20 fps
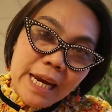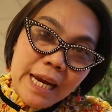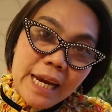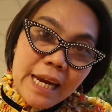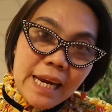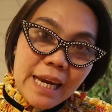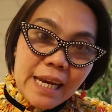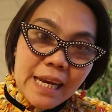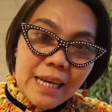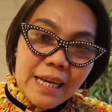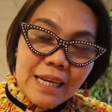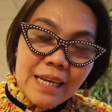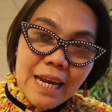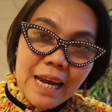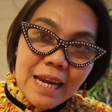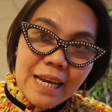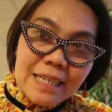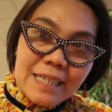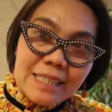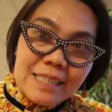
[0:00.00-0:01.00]
is
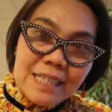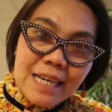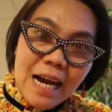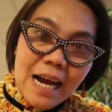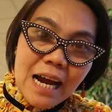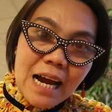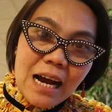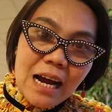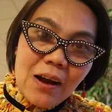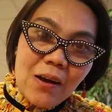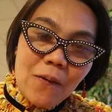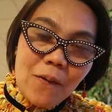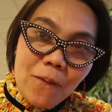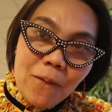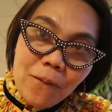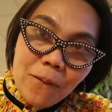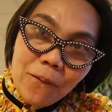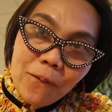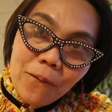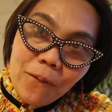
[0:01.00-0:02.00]
Salt Lake City
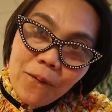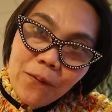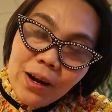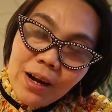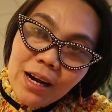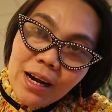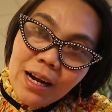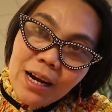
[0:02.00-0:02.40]
here.